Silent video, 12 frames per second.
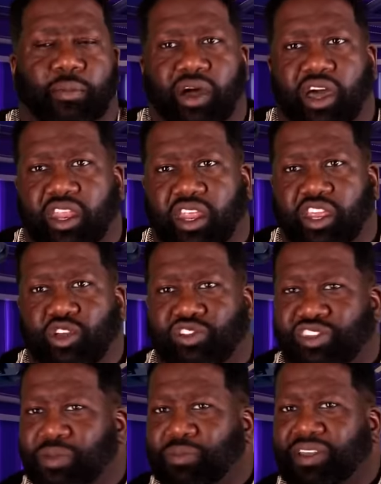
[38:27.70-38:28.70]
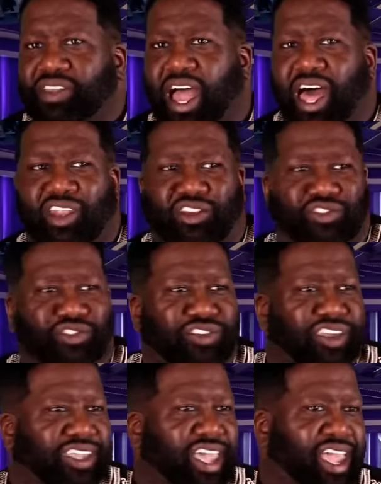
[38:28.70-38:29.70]
But you see McDonald's, you
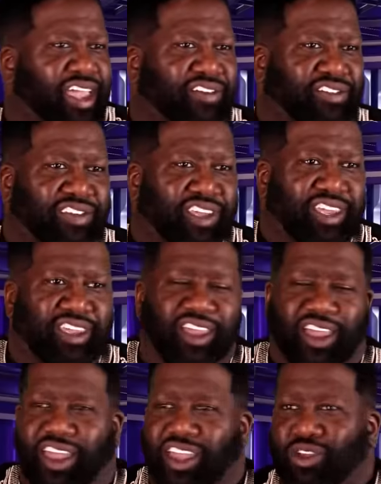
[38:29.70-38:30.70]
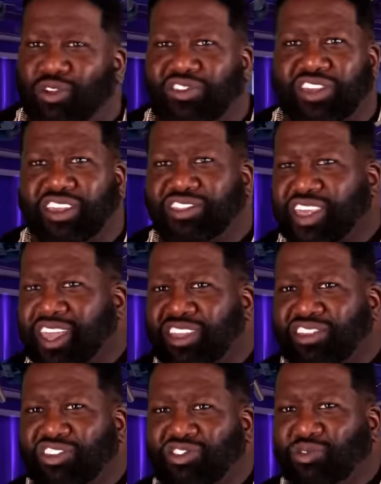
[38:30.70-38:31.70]
see KFC, you see
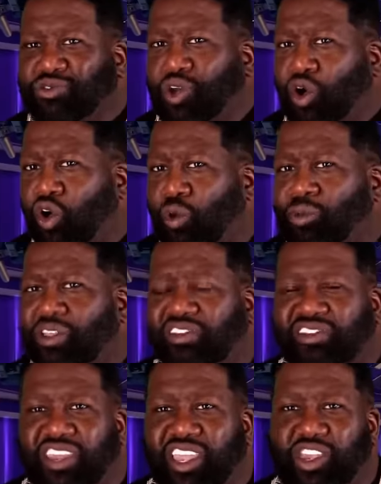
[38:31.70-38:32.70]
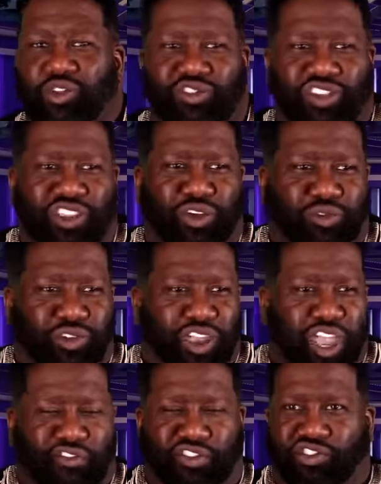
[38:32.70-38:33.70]
things that you normally see. You see the,
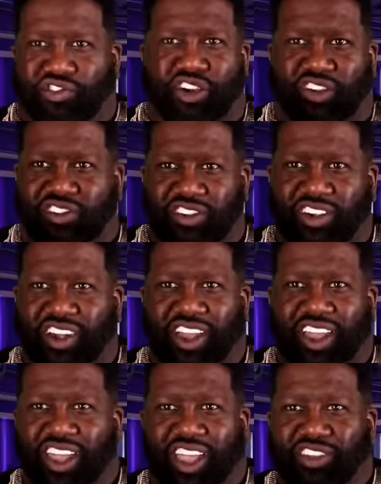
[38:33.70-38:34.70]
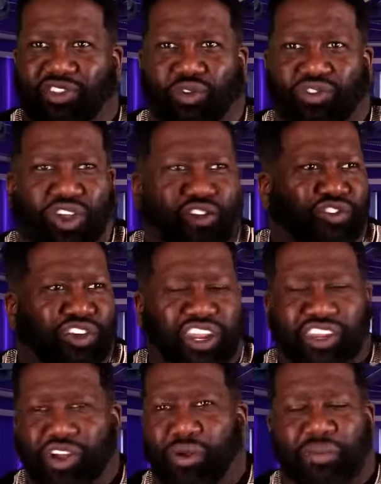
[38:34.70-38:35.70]
the infrastructure is no different
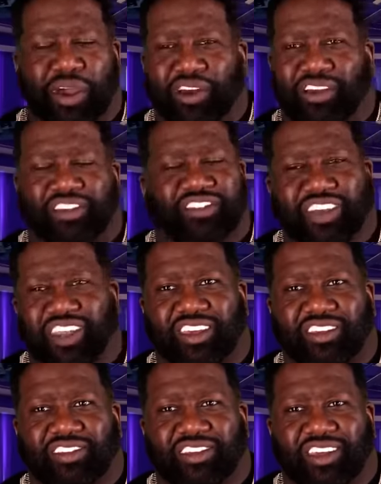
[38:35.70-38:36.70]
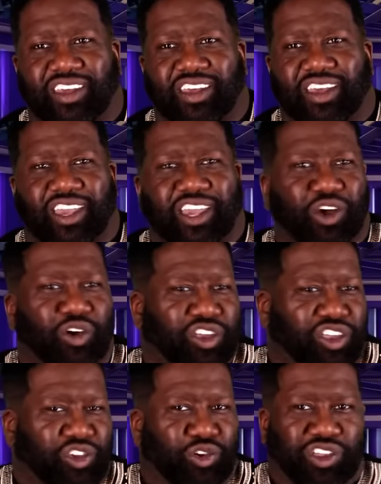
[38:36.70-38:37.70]
than your American cities. You know,
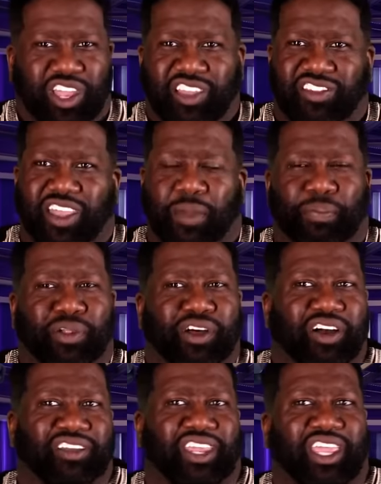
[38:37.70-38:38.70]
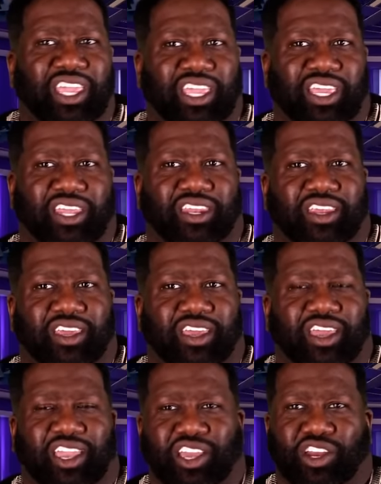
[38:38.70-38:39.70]
you could easily get plugged in.
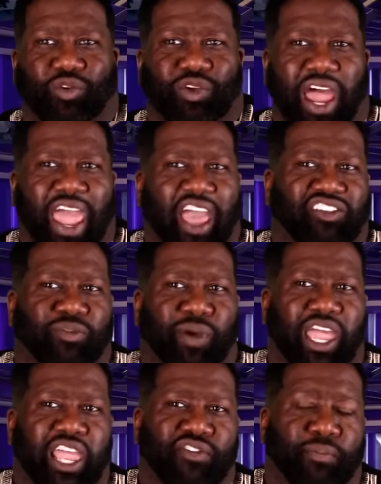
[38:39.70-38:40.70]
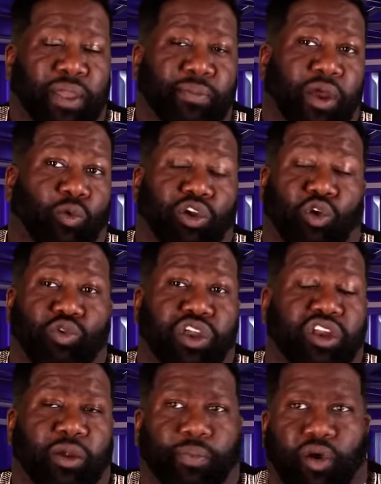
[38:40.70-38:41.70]
You know, when I asked about even people that want to
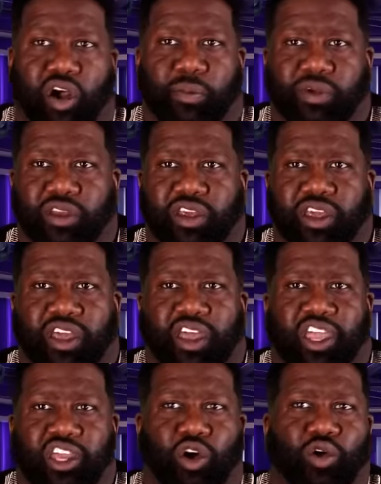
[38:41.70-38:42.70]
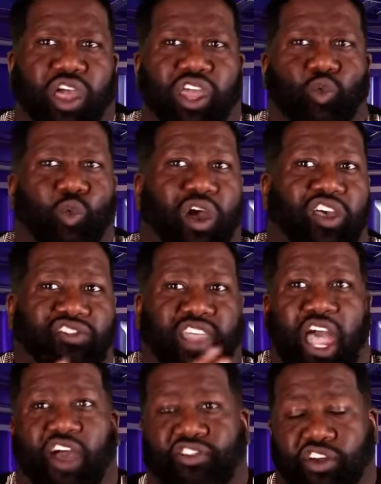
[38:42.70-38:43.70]
rent an apartment, you know, in West
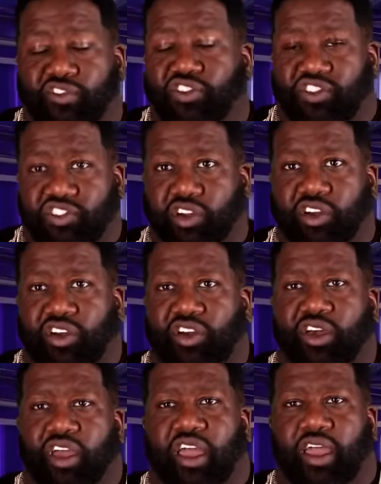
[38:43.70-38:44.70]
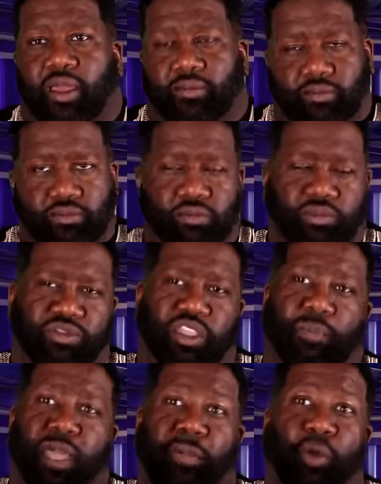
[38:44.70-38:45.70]
Africa for sure,
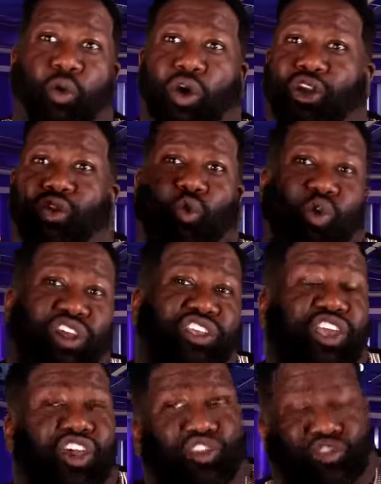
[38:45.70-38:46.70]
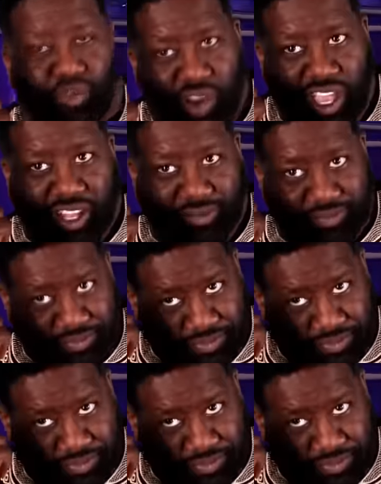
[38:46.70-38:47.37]
the people want one year's rent.